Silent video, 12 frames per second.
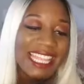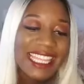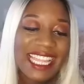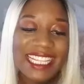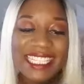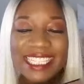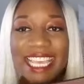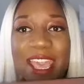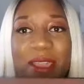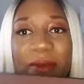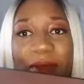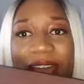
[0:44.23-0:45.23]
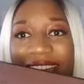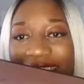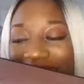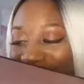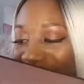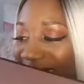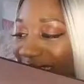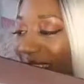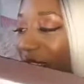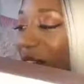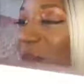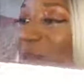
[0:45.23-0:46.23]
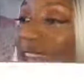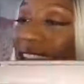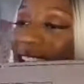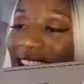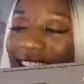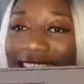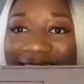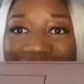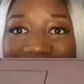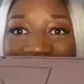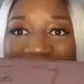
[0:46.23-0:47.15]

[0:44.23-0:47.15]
let's get right into it.